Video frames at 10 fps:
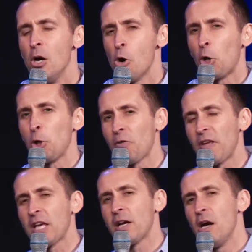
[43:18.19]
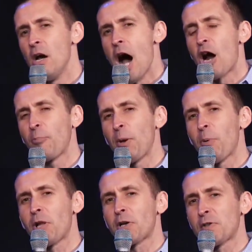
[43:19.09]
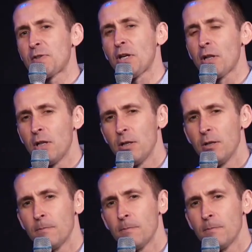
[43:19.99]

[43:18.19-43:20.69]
Or do you think our people are still